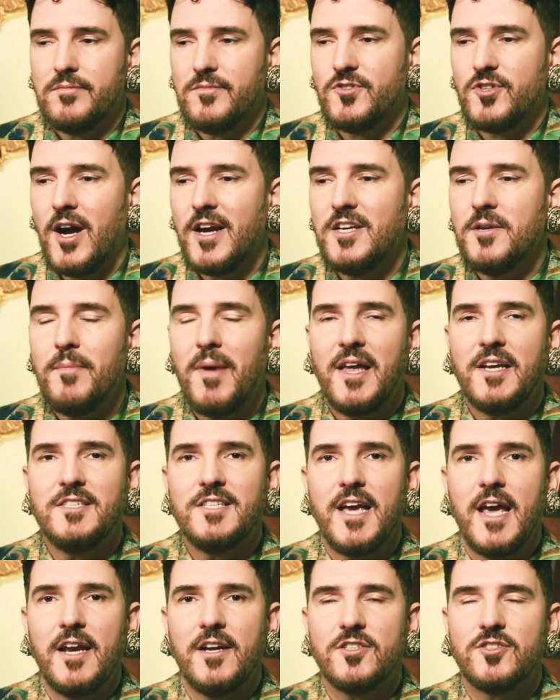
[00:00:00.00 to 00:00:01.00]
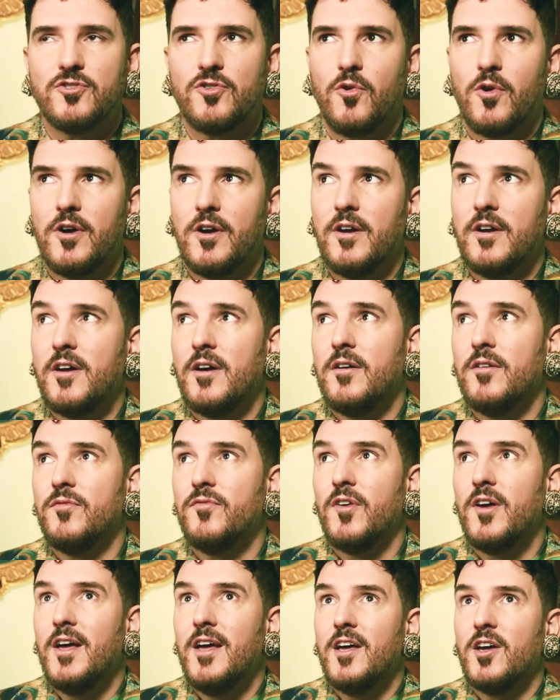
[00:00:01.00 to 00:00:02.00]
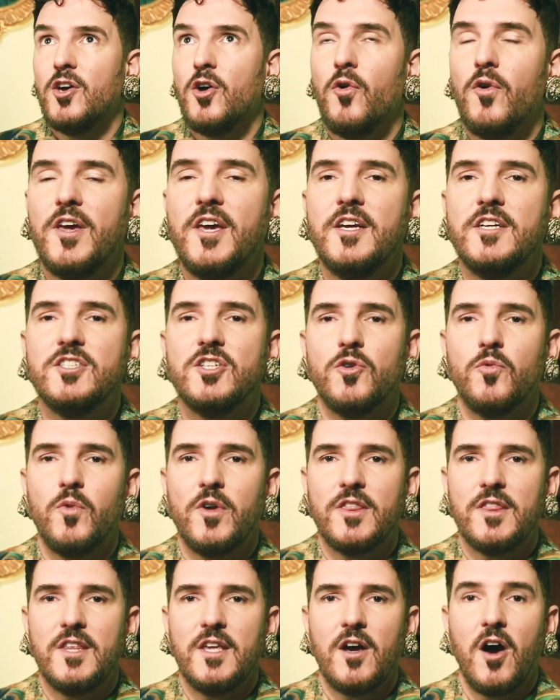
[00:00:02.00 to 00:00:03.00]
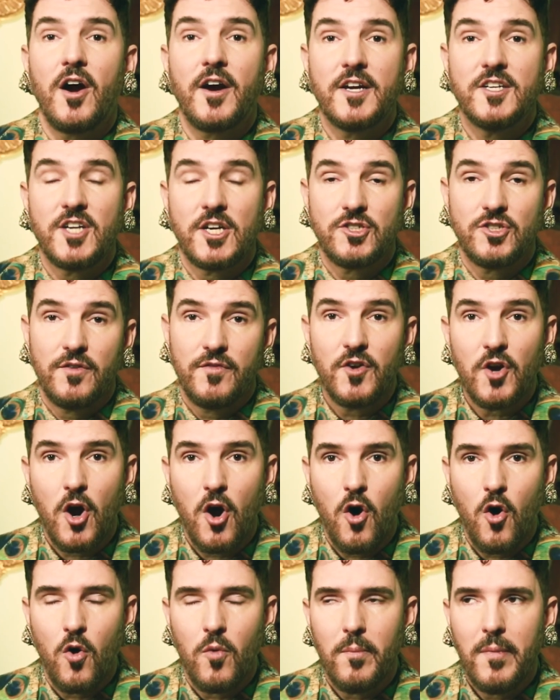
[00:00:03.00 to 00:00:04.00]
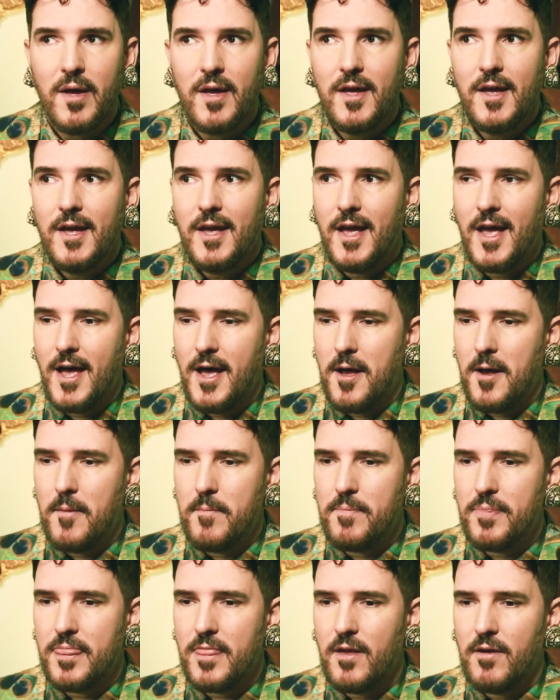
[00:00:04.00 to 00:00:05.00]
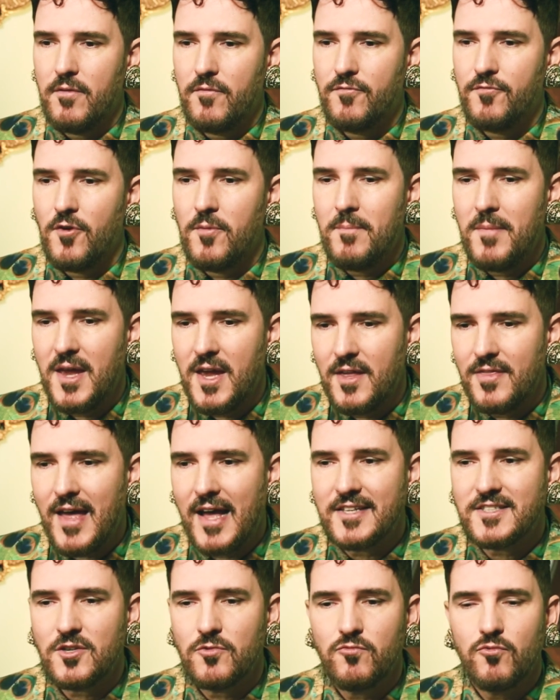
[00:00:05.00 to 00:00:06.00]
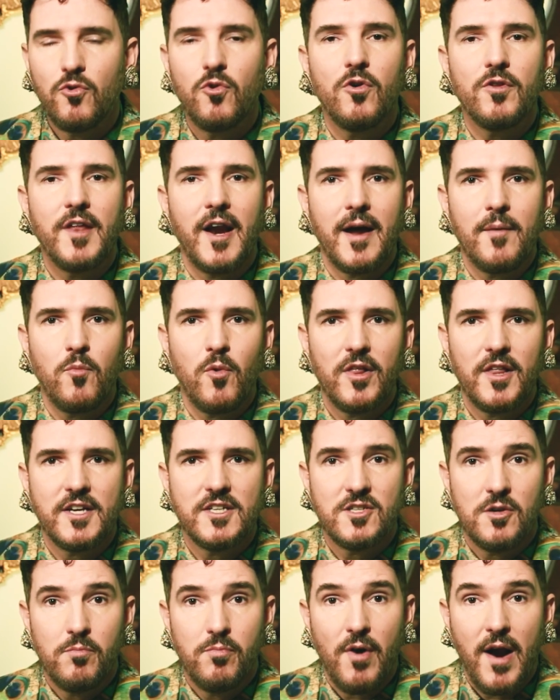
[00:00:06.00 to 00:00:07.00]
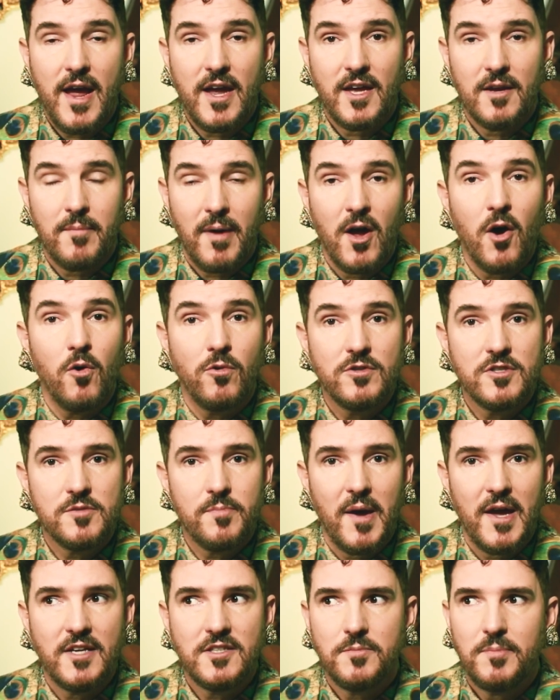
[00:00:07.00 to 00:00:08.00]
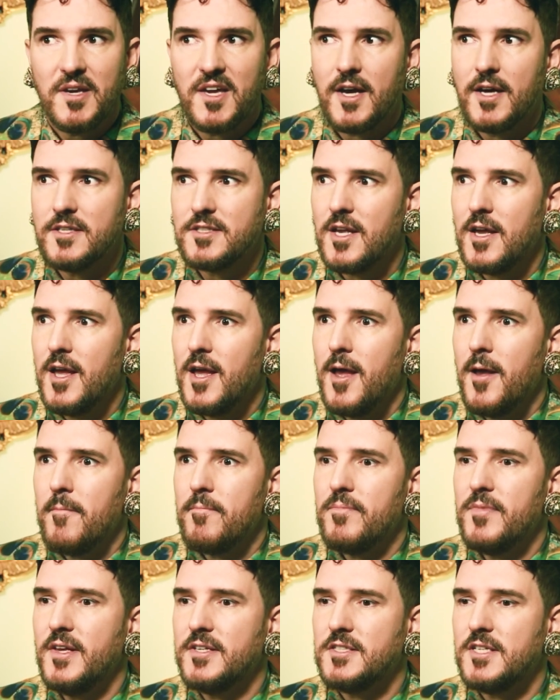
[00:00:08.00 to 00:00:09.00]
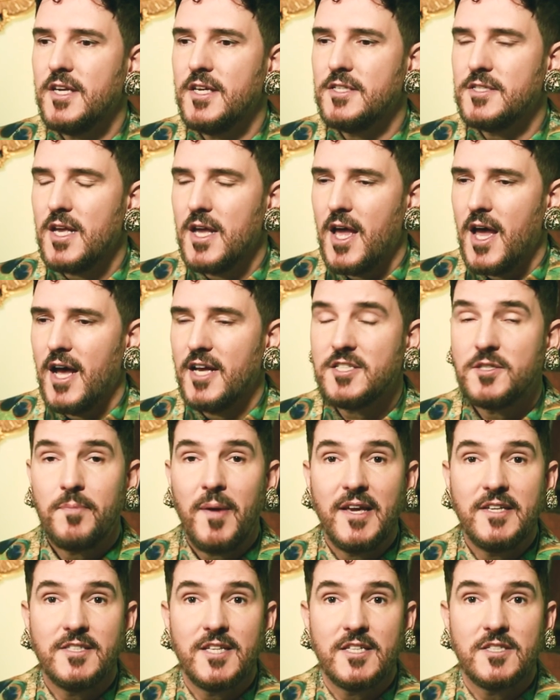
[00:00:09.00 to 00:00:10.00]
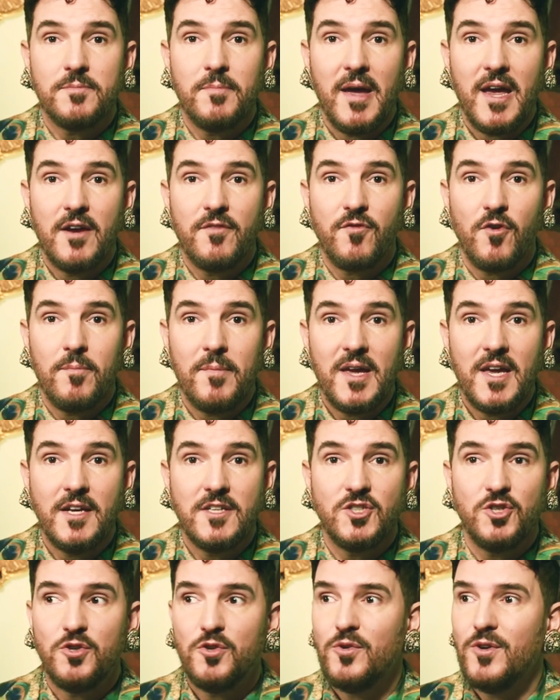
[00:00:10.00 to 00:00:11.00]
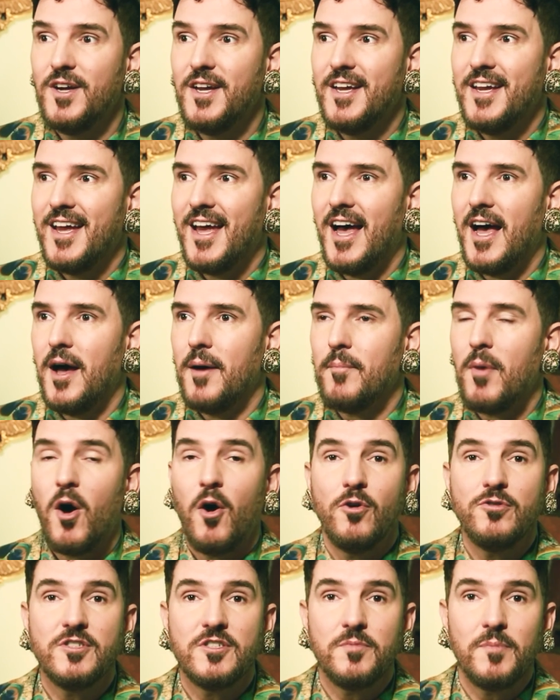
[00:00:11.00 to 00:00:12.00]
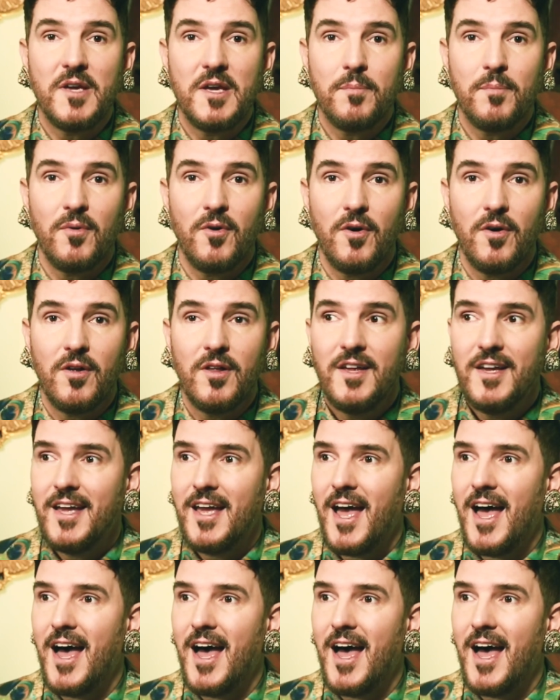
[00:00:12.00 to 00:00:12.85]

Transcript: trying to maintain a sort of cohesion with the architecture of your home. For me, that's a rule that I'm willing to break in my own space, because this is a space that's made for me to host people,